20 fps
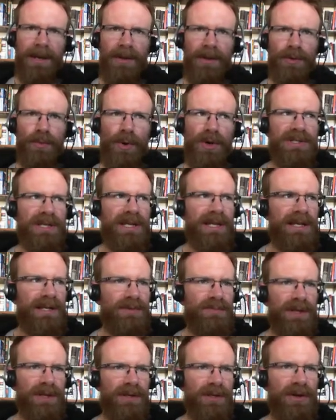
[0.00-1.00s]
In other words, he
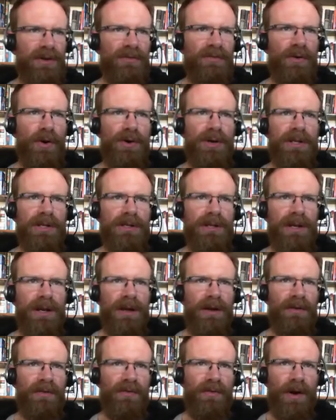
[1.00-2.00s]
has been converted
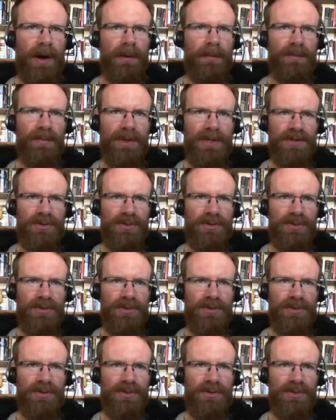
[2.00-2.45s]
from